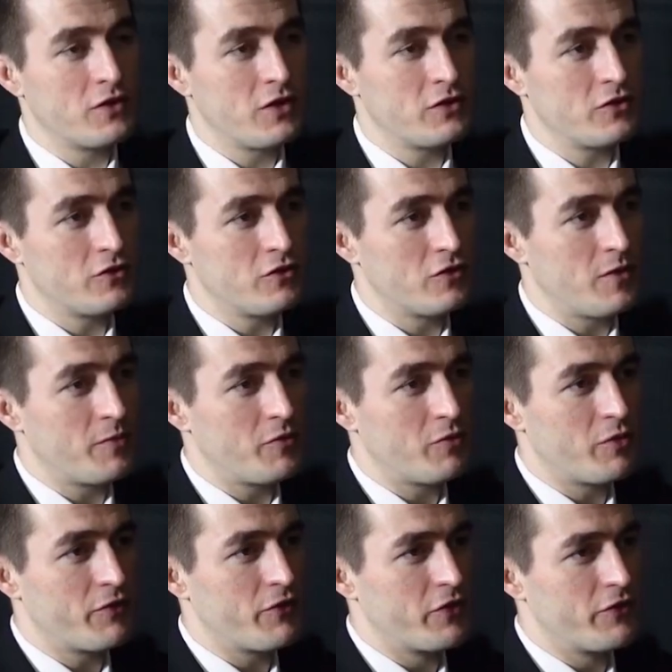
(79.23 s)
Sorry to interrupt. You went
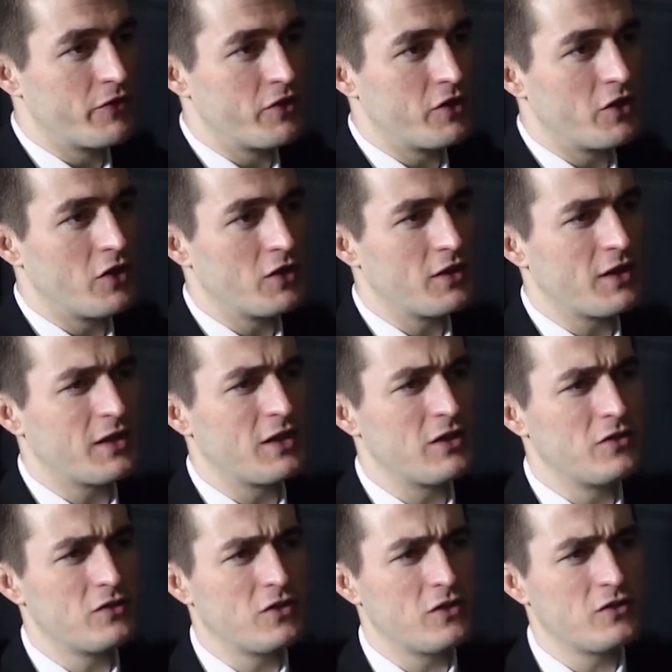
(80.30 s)
for inverted guard. Like, can you
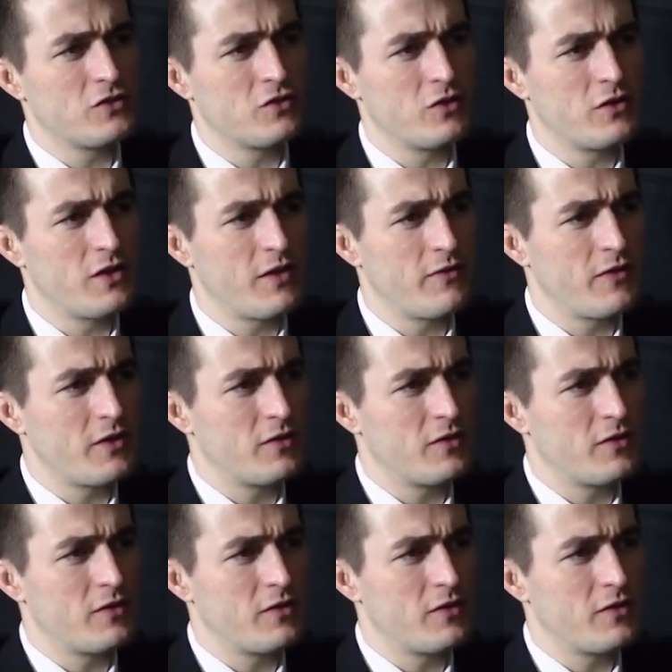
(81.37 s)
tell yeah, the story of that fight?